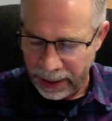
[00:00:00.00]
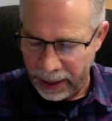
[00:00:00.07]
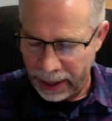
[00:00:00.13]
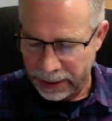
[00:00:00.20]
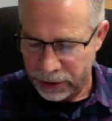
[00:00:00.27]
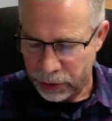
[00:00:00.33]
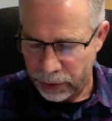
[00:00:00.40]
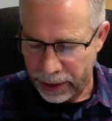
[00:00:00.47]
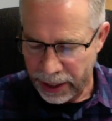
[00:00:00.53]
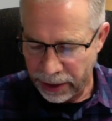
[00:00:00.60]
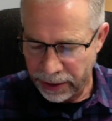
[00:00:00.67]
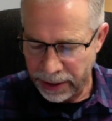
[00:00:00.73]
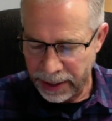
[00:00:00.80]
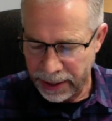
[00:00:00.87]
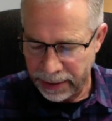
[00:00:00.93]
And so
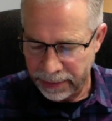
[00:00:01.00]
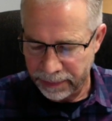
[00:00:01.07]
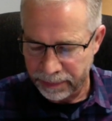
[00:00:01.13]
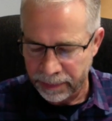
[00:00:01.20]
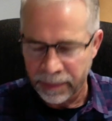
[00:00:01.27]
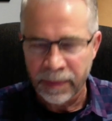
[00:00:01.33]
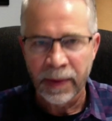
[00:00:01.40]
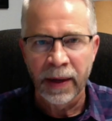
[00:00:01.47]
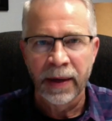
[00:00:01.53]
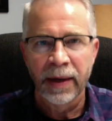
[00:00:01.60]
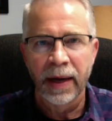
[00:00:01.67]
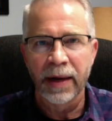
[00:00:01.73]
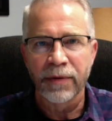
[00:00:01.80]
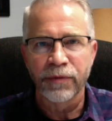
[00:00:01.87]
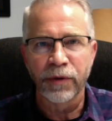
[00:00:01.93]
here in
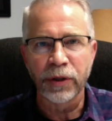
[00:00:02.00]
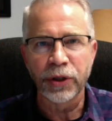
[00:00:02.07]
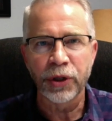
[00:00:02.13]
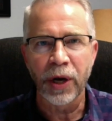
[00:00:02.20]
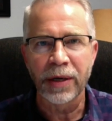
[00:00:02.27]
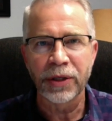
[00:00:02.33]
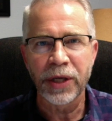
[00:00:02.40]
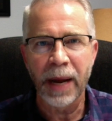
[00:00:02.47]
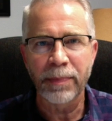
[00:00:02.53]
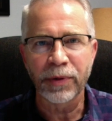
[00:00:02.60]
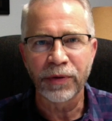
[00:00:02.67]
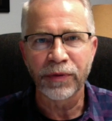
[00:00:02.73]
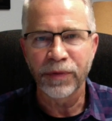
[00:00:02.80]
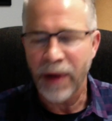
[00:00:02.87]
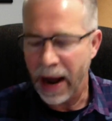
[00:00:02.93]
uh, 1 John
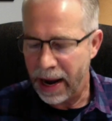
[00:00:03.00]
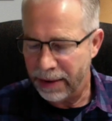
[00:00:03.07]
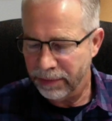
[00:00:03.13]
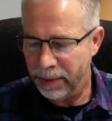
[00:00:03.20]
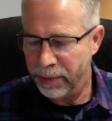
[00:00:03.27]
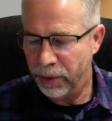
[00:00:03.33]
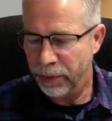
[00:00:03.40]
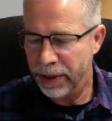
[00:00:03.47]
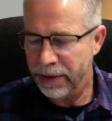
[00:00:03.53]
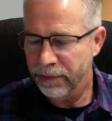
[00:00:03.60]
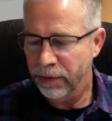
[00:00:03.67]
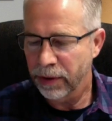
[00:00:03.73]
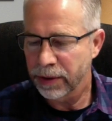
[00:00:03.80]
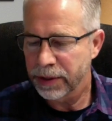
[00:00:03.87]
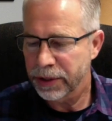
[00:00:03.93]
chapter 5, let me read
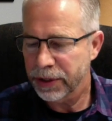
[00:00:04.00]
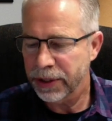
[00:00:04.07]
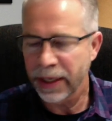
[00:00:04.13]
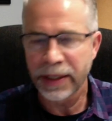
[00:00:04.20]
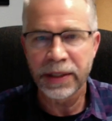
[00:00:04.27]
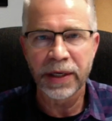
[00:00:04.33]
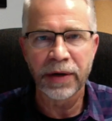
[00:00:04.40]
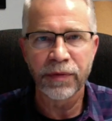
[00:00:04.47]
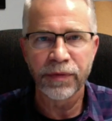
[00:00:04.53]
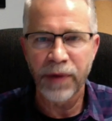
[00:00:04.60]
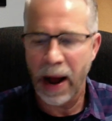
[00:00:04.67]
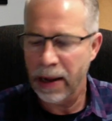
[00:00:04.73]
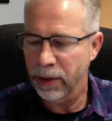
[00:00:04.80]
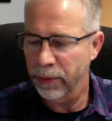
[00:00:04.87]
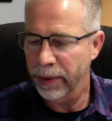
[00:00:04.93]
verse 6 and
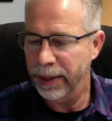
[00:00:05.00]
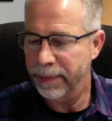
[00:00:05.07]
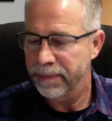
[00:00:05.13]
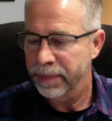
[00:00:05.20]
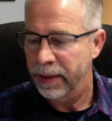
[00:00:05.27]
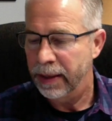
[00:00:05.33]
following.